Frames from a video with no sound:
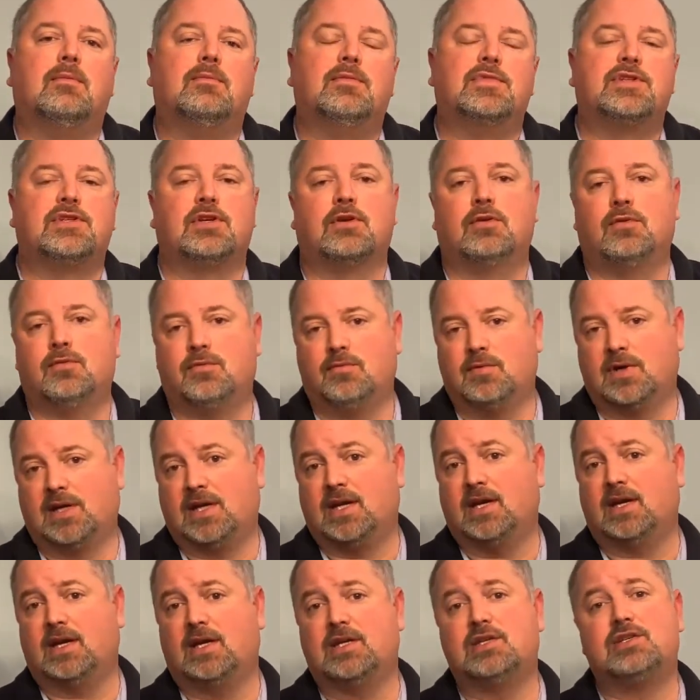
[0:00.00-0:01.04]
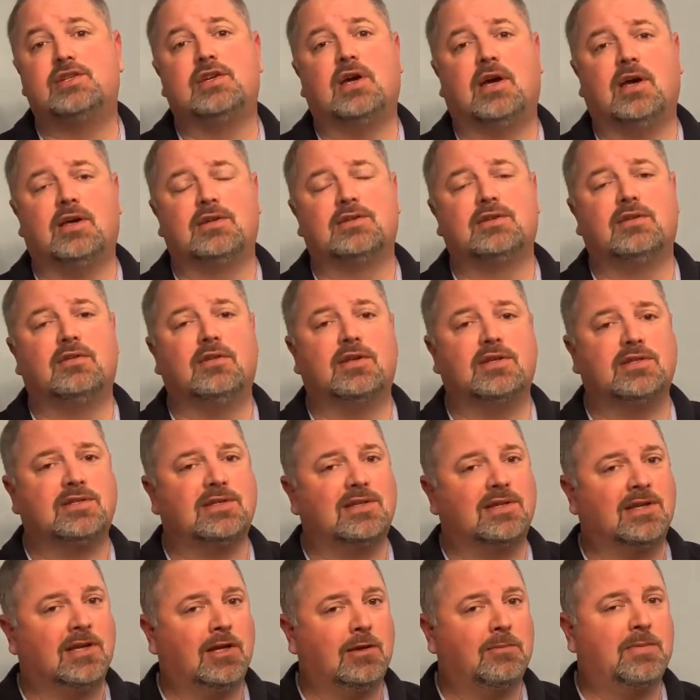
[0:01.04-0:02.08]
So again, each nozzle is
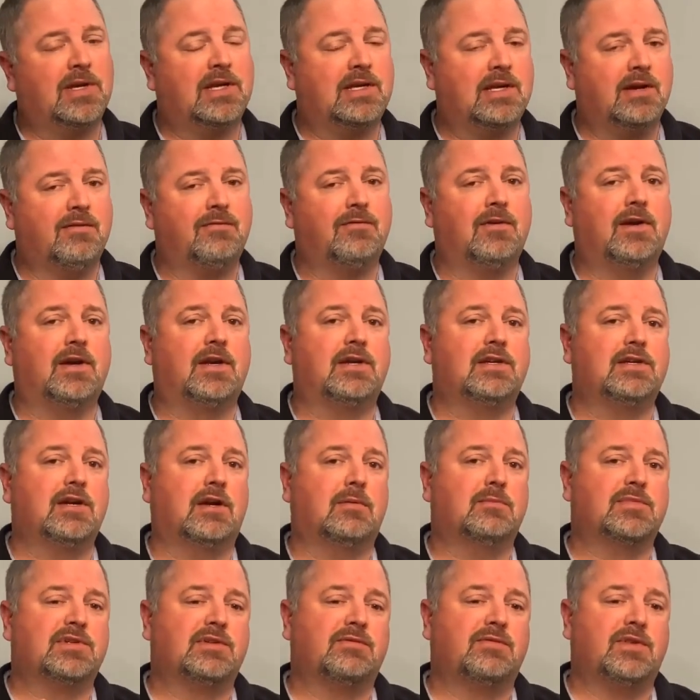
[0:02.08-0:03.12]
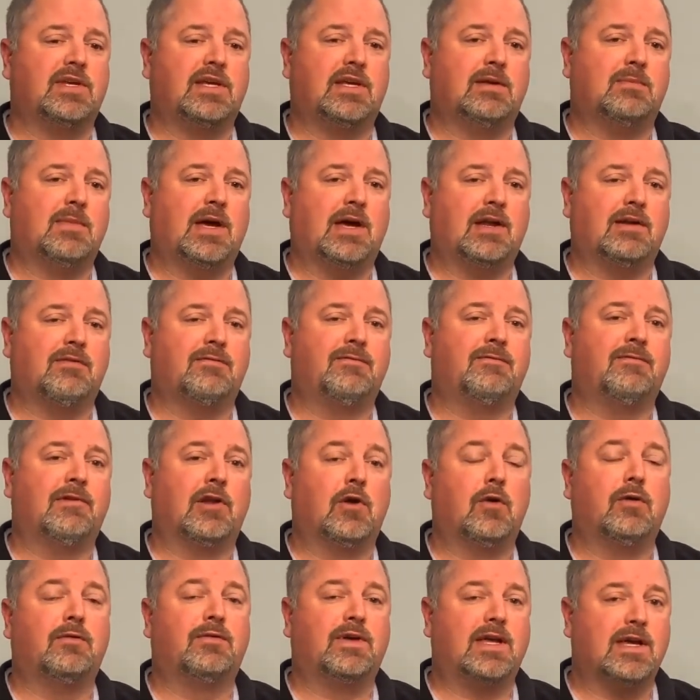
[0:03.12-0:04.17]
a little bit different in terms of the amount of
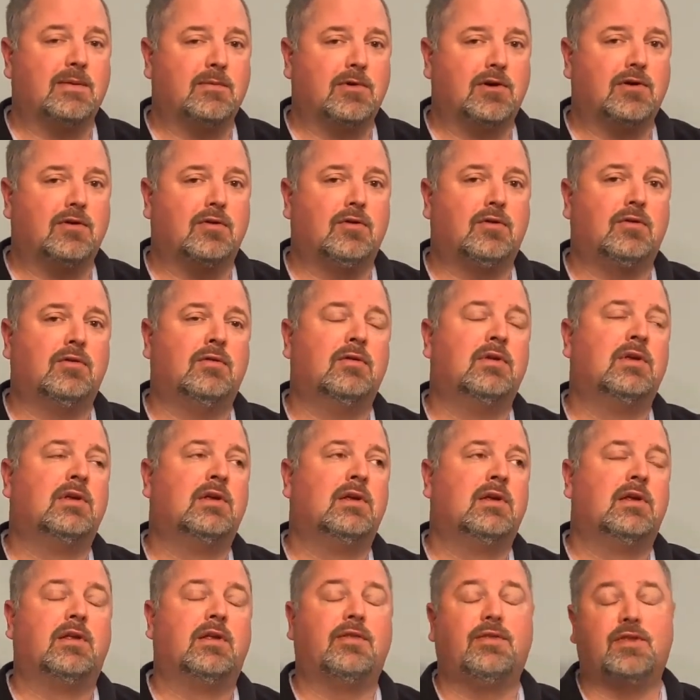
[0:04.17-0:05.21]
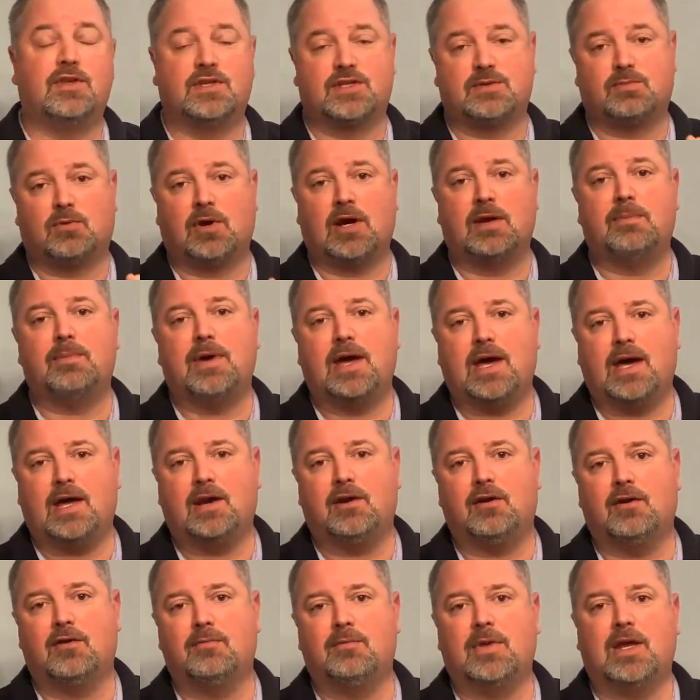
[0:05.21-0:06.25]
flow of chemical. The spray
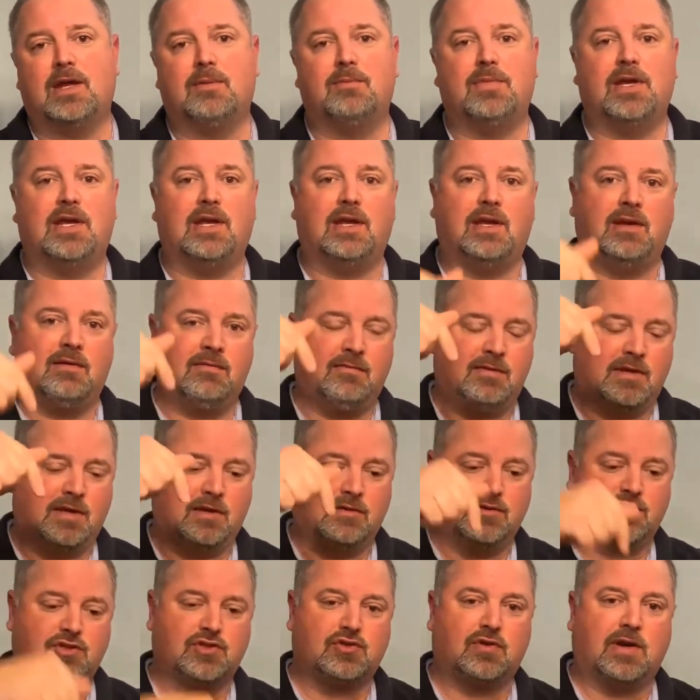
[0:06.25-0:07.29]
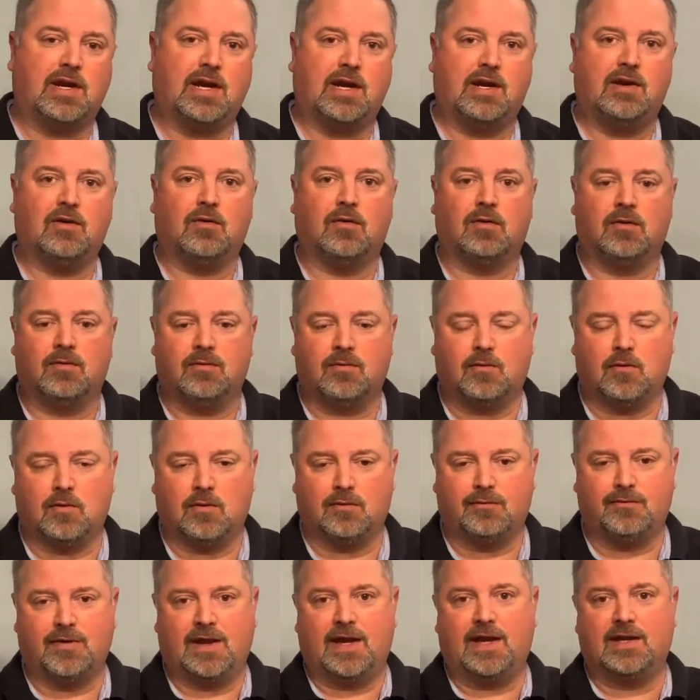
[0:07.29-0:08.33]
pattern may be straight
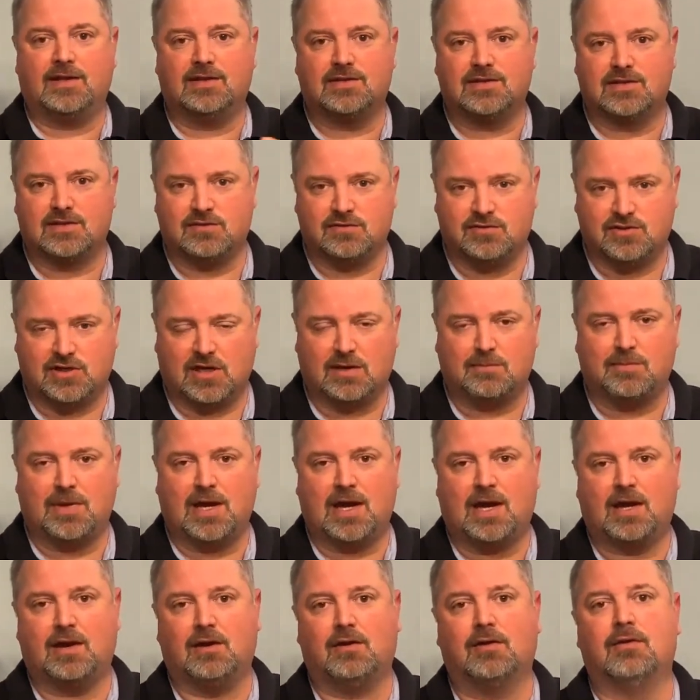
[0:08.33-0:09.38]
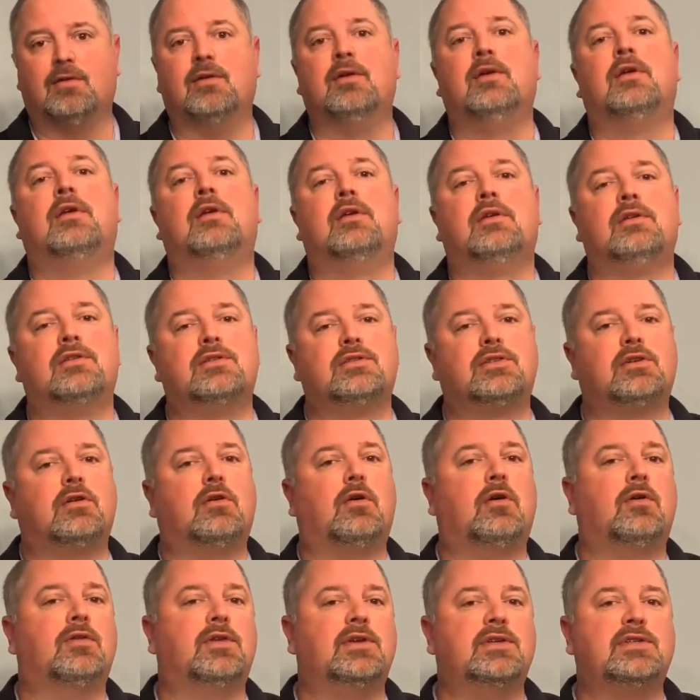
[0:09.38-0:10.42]
or fan shape pattern. So
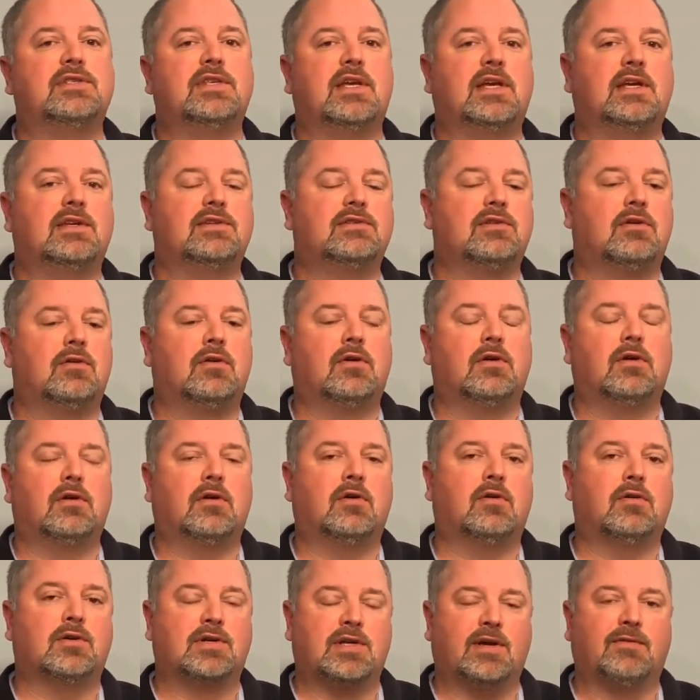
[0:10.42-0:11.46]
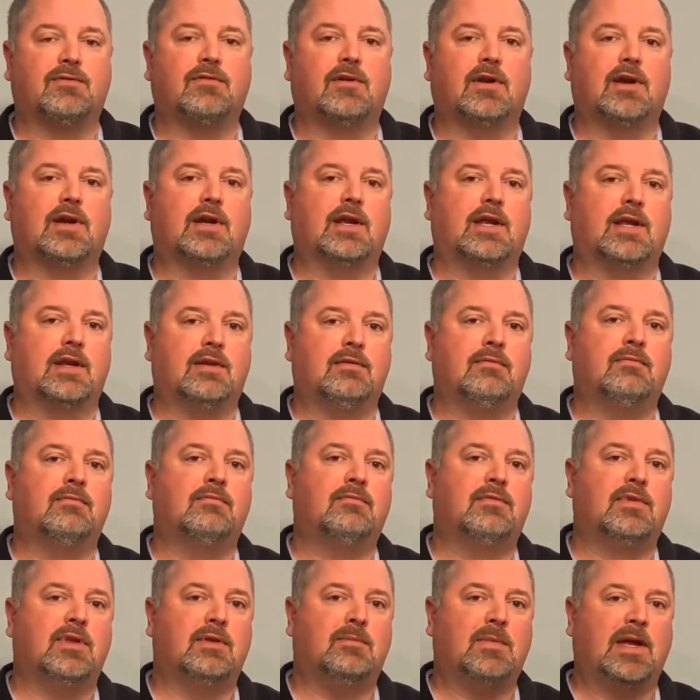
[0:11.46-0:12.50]
all these things are different, and
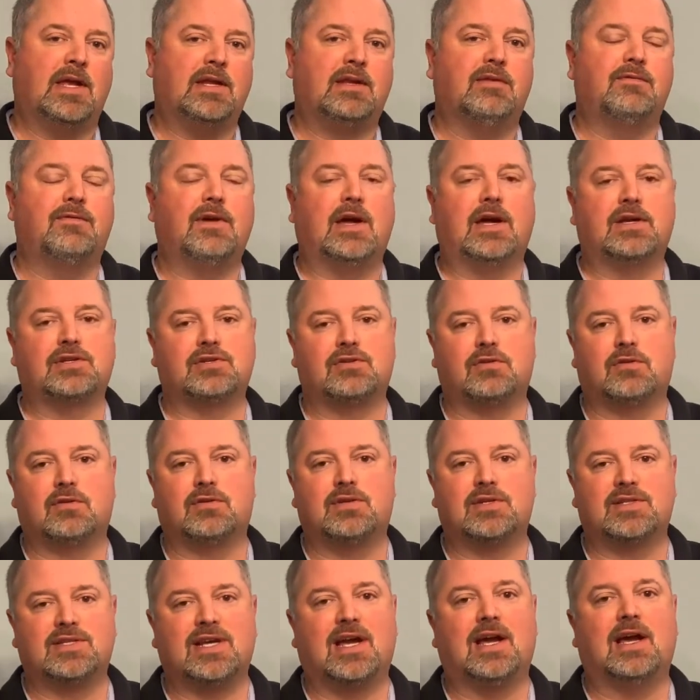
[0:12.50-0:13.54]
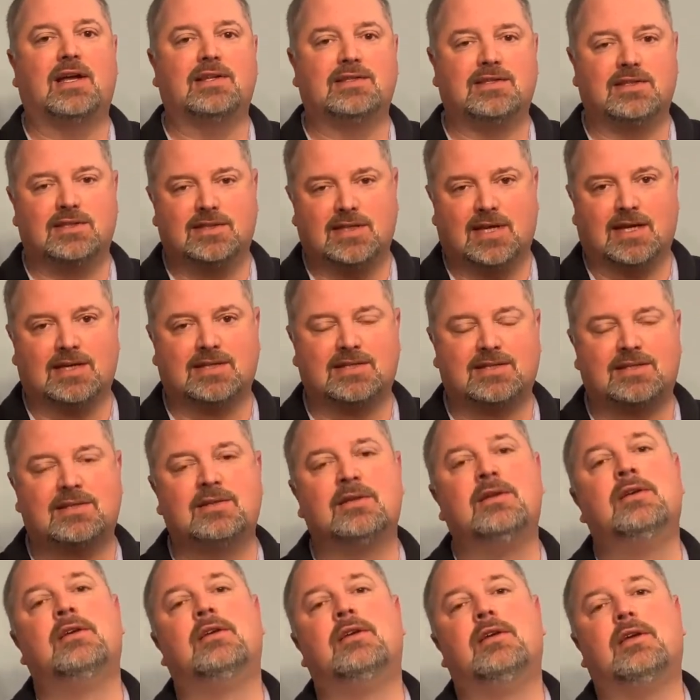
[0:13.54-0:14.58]
the manufacturer designs and tests
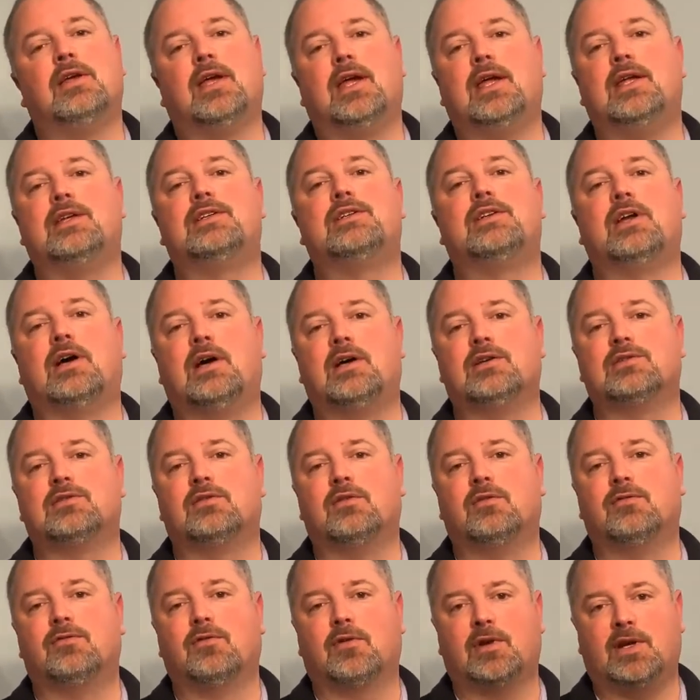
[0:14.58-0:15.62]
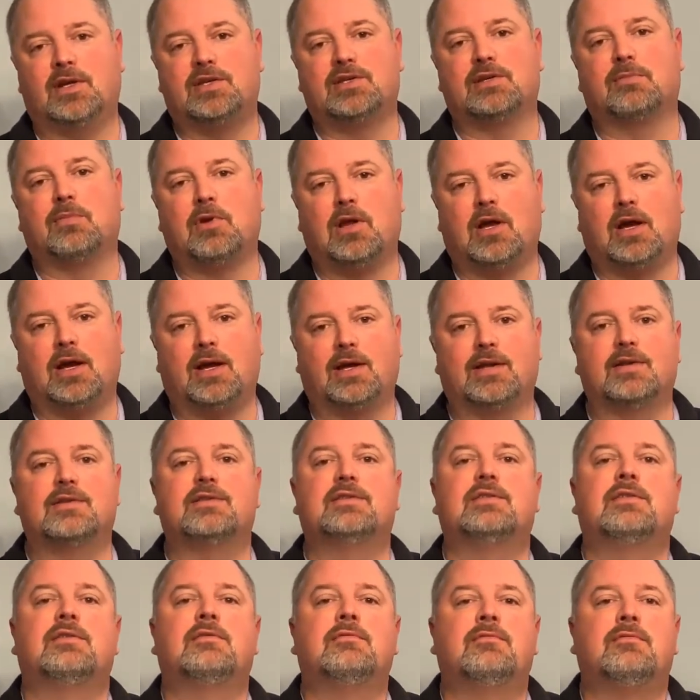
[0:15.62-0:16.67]
each nozzle for each
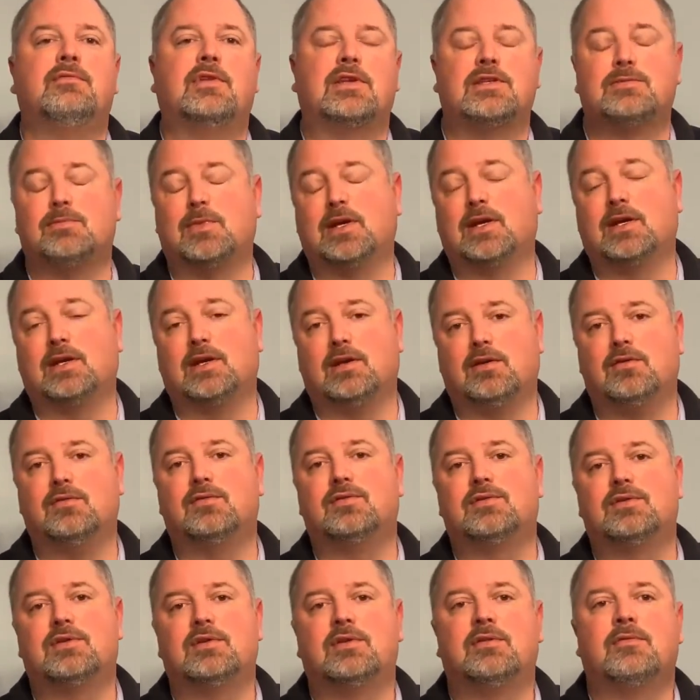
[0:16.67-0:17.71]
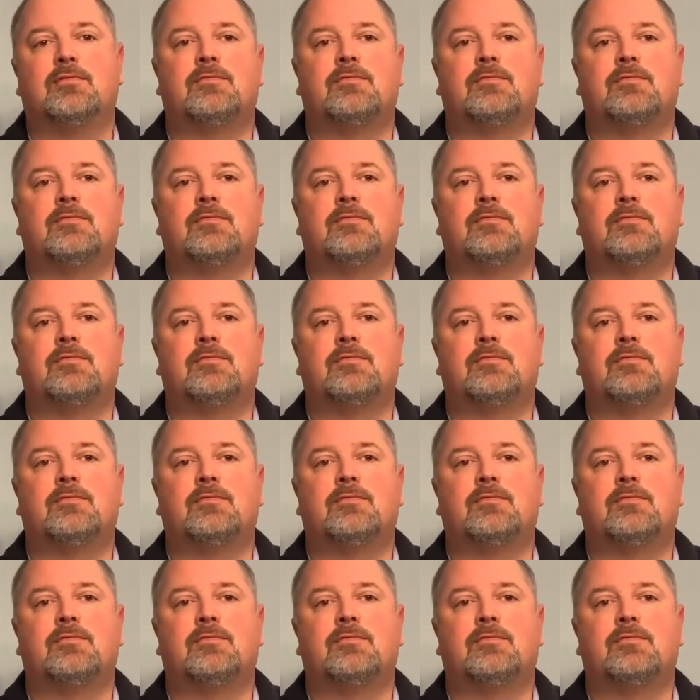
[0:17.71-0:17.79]
appliance that's being used.